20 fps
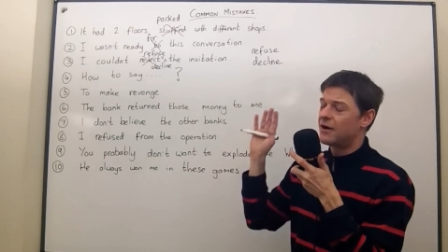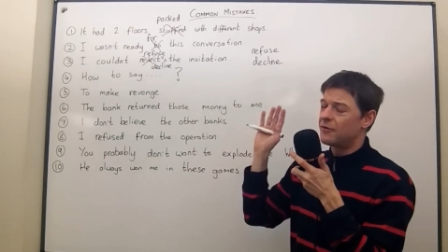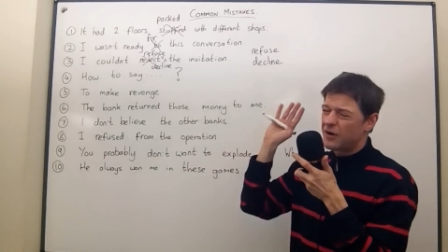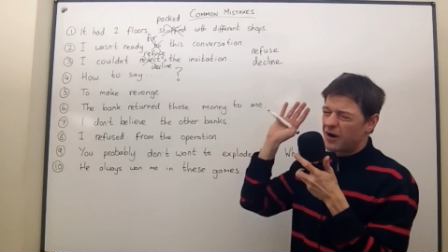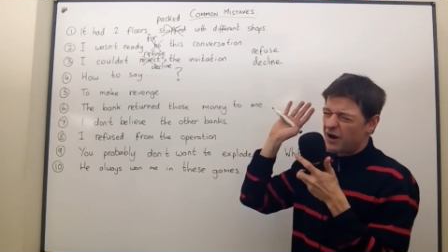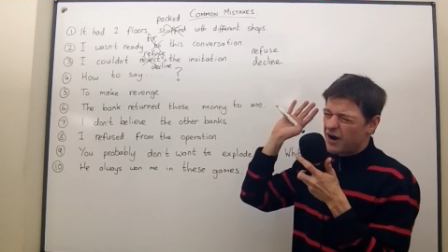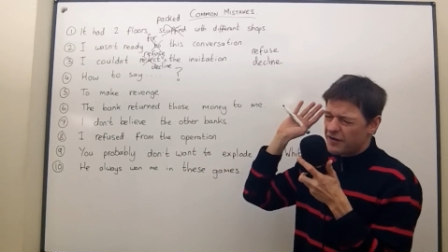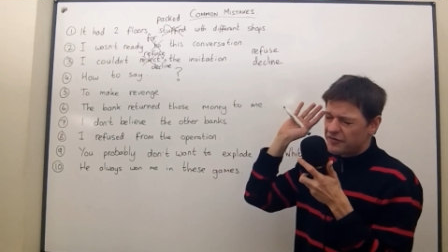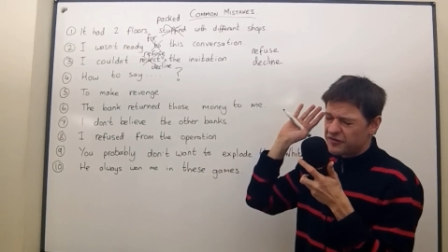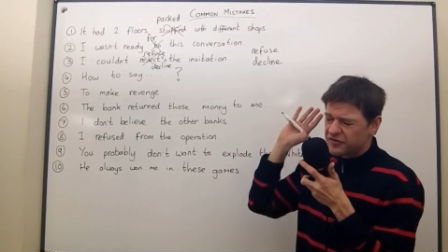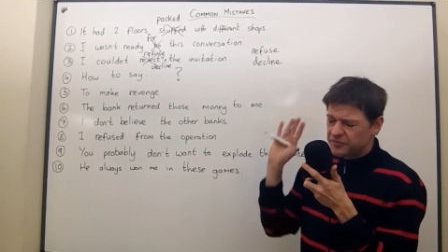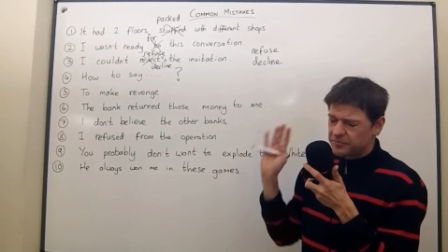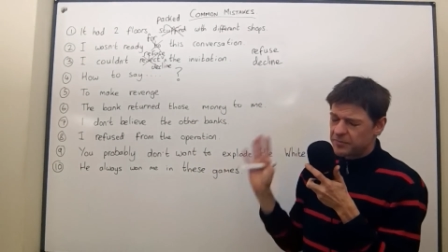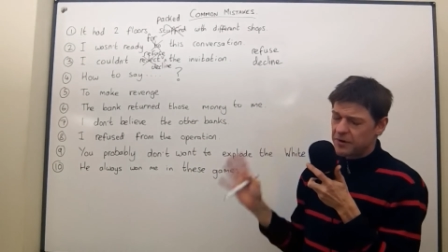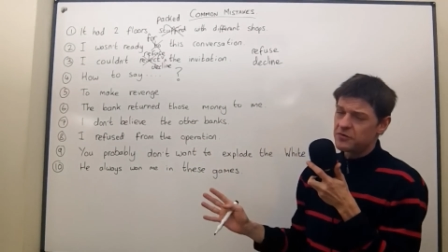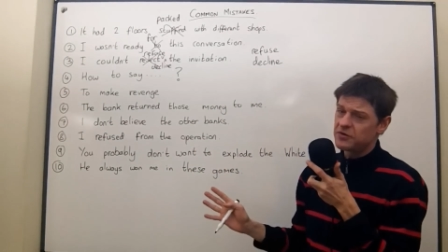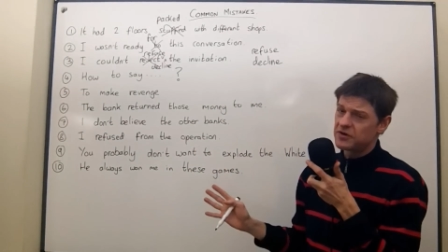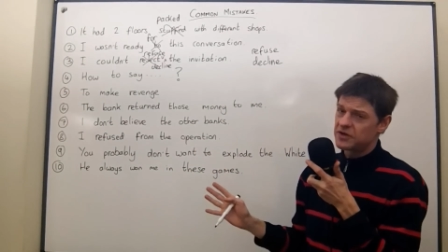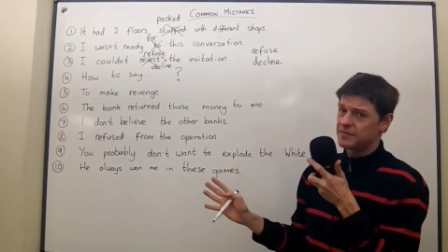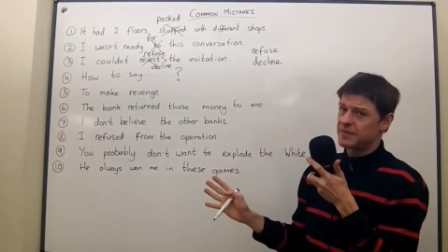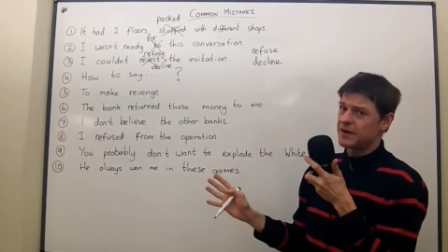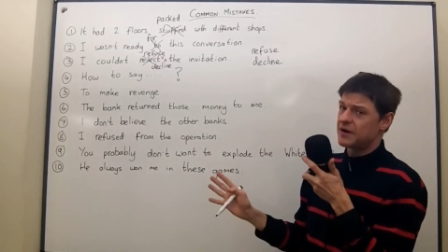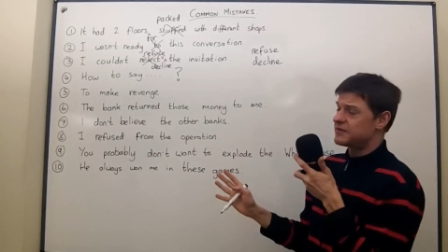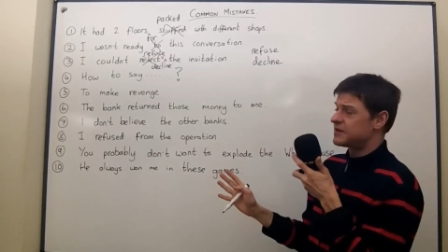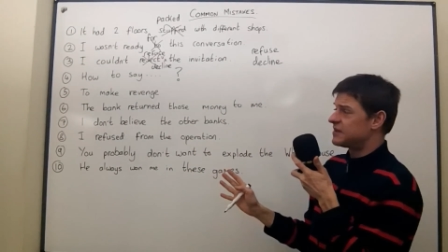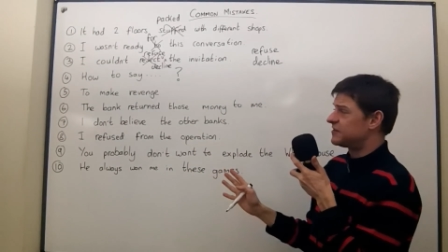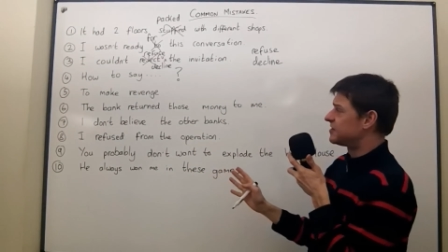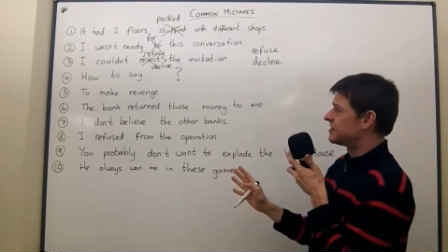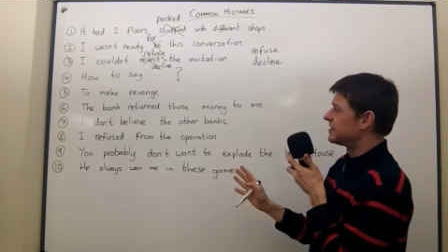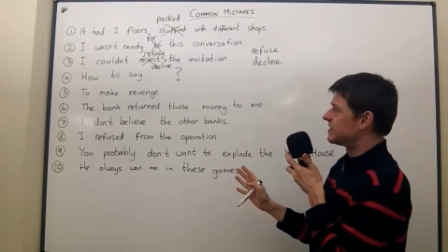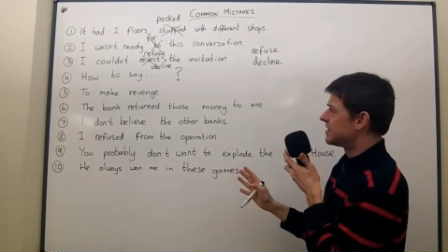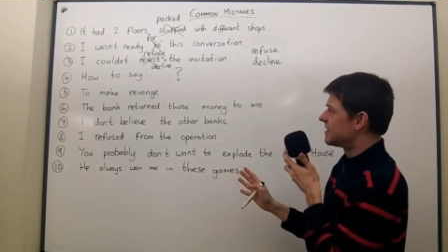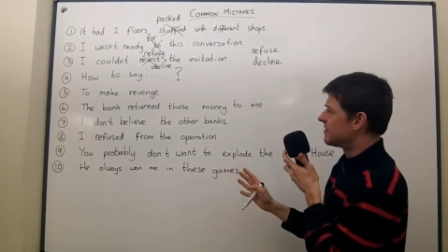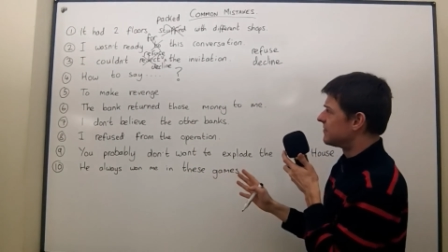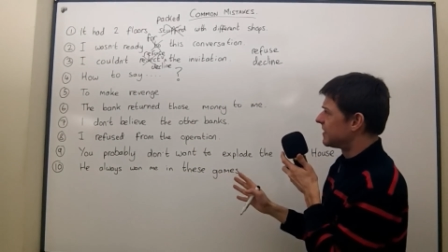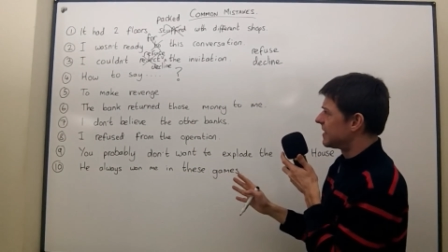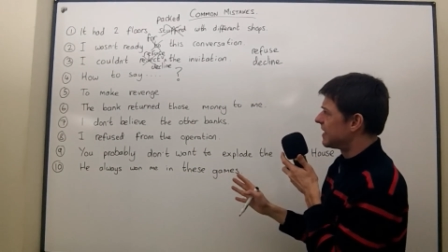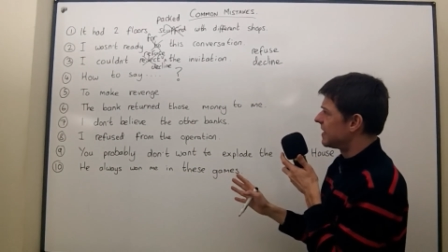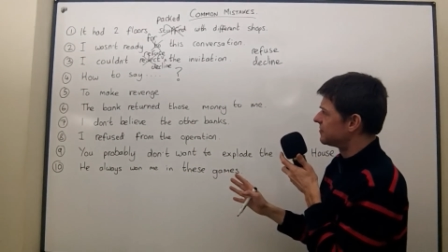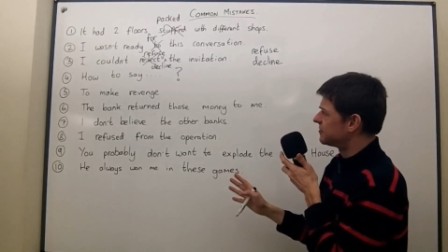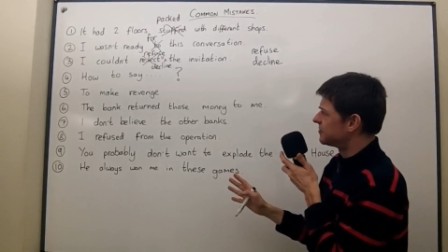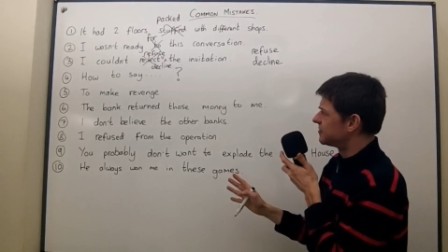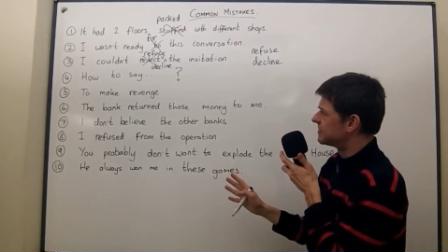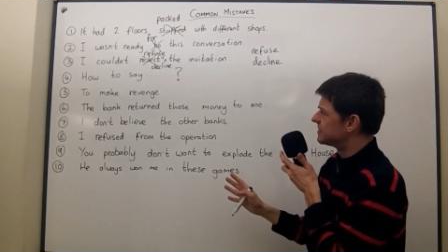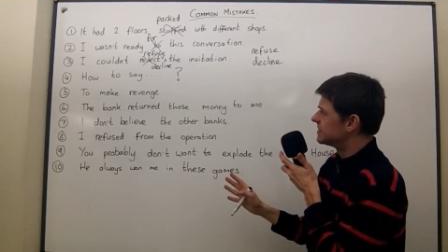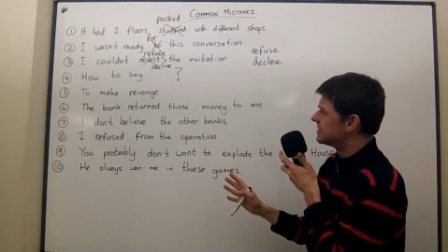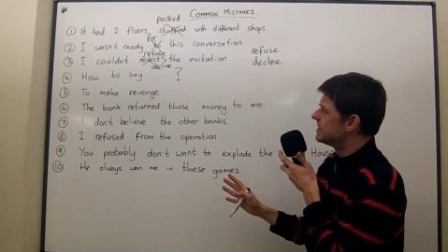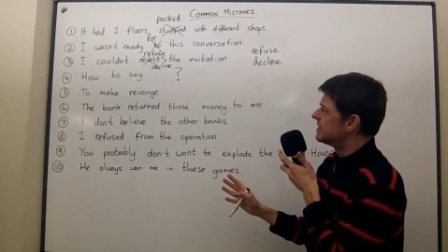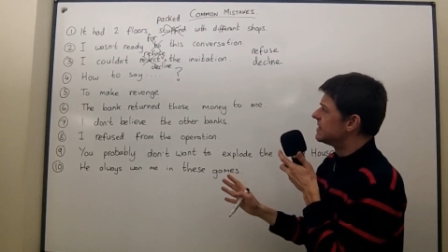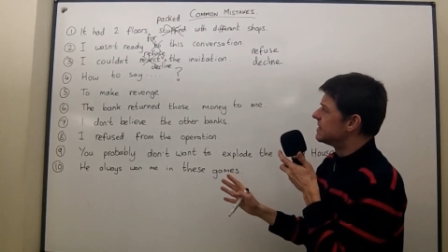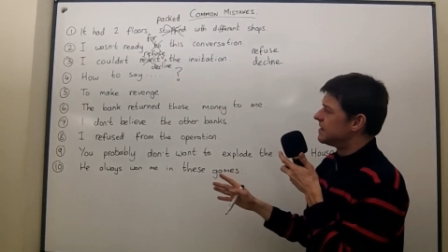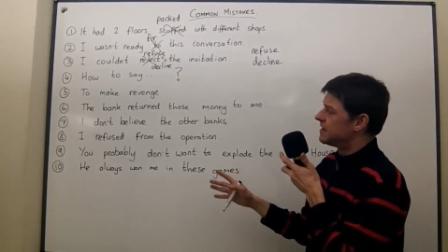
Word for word: now i've spoken about this in another lesson